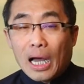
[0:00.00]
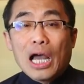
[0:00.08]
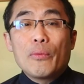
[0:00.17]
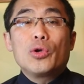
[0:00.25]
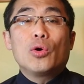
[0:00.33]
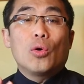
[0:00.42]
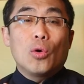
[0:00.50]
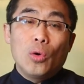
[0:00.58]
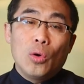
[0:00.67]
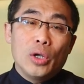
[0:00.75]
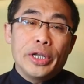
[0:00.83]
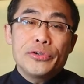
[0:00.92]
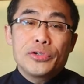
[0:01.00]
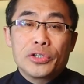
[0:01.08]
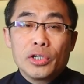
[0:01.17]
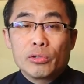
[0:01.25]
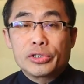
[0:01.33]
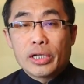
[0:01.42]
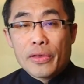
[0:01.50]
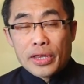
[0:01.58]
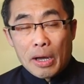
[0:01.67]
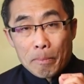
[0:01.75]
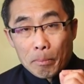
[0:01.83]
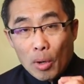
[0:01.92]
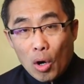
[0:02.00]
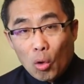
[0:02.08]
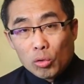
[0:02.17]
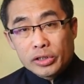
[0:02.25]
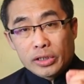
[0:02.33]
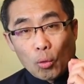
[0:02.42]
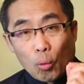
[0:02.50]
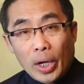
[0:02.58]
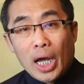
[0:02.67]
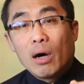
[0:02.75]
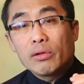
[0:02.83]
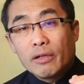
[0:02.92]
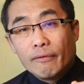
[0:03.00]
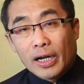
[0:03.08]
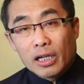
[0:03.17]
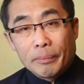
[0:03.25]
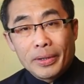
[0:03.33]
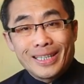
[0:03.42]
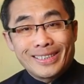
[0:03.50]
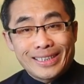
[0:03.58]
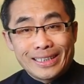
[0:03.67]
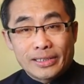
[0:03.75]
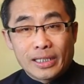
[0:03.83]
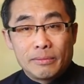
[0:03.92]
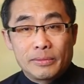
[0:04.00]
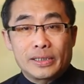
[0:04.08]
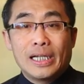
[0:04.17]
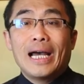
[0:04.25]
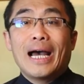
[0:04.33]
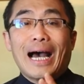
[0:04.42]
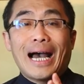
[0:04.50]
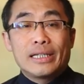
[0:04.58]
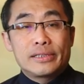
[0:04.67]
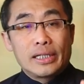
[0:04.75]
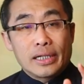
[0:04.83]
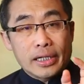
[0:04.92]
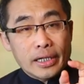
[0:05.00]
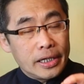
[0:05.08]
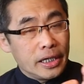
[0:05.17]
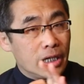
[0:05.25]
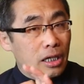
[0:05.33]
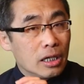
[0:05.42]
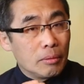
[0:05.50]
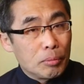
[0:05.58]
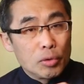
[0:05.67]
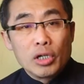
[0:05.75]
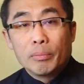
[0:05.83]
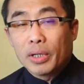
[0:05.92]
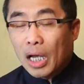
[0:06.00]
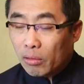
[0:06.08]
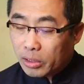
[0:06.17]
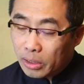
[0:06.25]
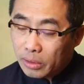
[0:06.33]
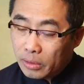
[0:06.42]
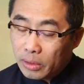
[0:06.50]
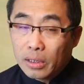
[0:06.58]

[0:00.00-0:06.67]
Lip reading: I will only introduce the most well-developed systems as the key building block.